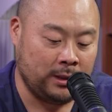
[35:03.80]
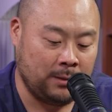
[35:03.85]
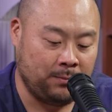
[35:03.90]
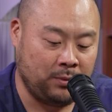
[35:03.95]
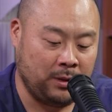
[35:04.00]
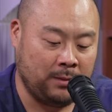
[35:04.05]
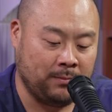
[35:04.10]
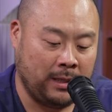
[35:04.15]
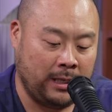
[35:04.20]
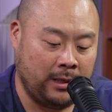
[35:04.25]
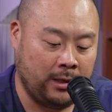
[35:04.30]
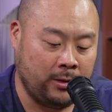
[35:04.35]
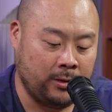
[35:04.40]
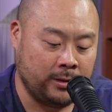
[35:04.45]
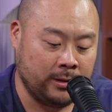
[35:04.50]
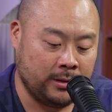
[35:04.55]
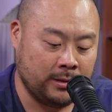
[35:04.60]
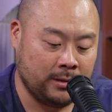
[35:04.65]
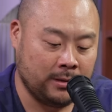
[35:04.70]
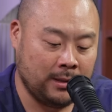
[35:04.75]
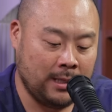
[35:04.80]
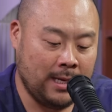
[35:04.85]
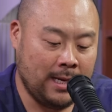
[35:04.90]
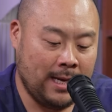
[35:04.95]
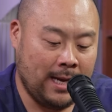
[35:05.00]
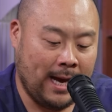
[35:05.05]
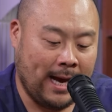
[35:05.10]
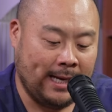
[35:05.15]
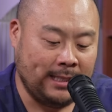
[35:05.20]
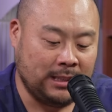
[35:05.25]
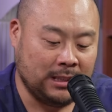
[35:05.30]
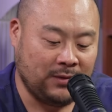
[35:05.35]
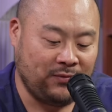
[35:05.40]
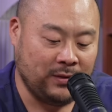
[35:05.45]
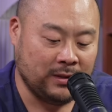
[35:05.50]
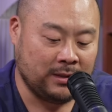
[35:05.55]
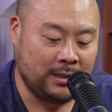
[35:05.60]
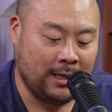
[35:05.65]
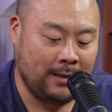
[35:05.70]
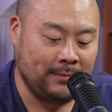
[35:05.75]
to put in my notice. I just
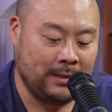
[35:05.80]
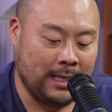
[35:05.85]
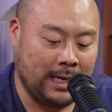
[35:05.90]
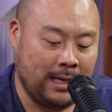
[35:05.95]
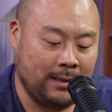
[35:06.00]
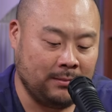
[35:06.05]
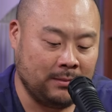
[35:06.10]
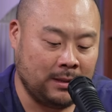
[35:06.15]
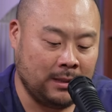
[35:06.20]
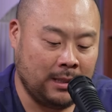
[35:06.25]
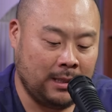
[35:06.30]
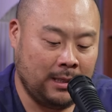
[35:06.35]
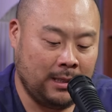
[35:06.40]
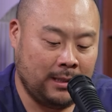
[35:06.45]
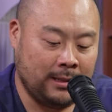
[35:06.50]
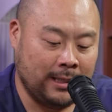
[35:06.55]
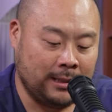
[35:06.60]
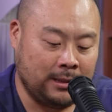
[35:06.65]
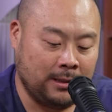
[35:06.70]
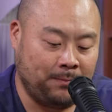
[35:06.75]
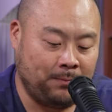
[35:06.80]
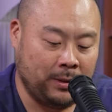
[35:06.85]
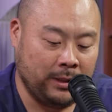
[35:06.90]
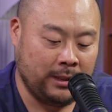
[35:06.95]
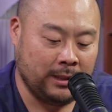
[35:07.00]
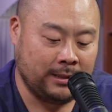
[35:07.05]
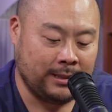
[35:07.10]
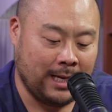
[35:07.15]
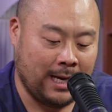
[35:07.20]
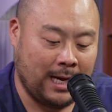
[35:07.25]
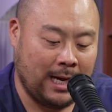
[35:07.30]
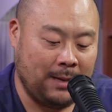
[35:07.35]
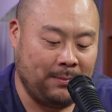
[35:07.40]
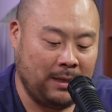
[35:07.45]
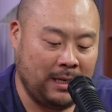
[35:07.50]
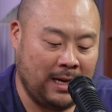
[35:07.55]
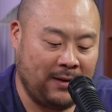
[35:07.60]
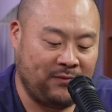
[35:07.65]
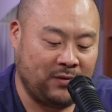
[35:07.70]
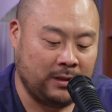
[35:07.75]
feel sometimes that to put the time
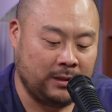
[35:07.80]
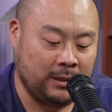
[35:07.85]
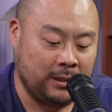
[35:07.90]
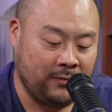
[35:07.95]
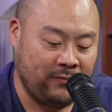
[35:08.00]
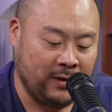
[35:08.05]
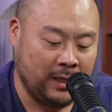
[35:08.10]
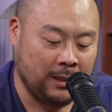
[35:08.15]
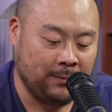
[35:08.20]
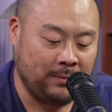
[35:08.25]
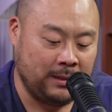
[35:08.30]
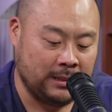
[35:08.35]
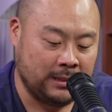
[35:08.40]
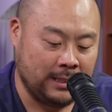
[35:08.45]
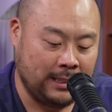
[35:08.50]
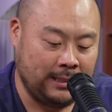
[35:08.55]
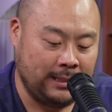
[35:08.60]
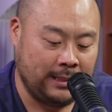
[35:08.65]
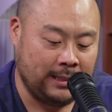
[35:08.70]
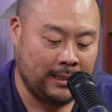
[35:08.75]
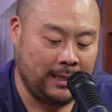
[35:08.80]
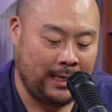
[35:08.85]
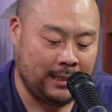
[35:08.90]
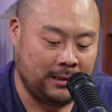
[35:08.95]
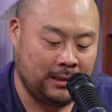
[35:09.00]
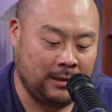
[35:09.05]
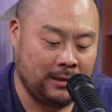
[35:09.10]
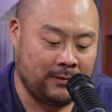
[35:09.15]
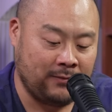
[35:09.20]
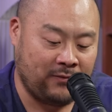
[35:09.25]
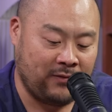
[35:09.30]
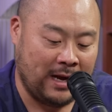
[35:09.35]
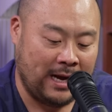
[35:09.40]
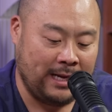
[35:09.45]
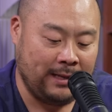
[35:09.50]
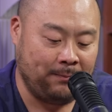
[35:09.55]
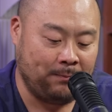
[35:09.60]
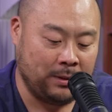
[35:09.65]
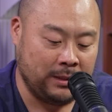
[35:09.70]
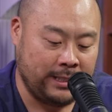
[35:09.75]
and effort to develop this idea and to
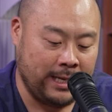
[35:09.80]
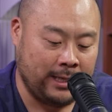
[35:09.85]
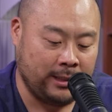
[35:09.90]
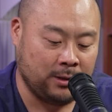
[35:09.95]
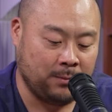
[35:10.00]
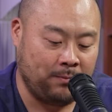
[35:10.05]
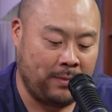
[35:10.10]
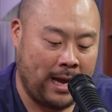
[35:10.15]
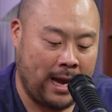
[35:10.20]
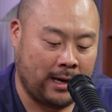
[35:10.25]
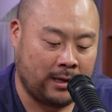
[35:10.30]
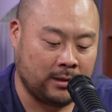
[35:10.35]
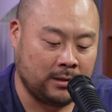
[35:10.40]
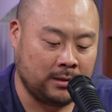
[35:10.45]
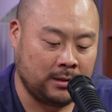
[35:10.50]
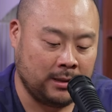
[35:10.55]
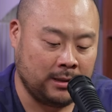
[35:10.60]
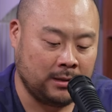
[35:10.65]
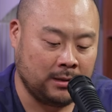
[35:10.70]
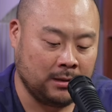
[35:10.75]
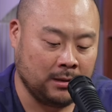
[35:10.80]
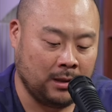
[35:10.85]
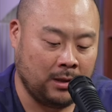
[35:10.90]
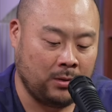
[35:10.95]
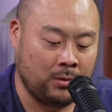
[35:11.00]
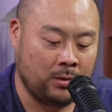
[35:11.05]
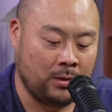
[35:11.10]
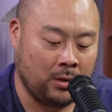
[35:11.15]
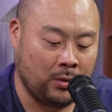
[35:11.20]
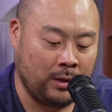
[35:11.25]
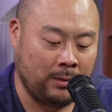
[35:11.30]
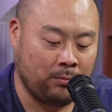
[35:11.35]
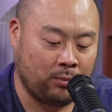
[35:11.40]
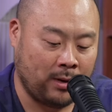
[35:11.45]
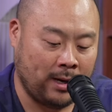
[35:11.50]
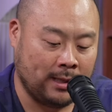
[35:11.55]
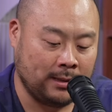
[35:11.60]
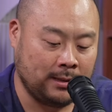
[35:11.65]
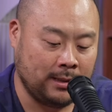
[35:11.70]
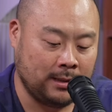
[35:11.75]
find potential backers is a slow-going
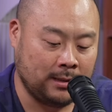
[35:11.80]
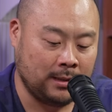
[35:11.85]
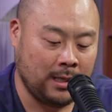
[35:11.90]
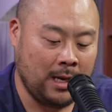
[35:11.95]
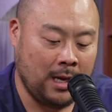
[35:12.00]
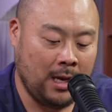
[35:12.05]
process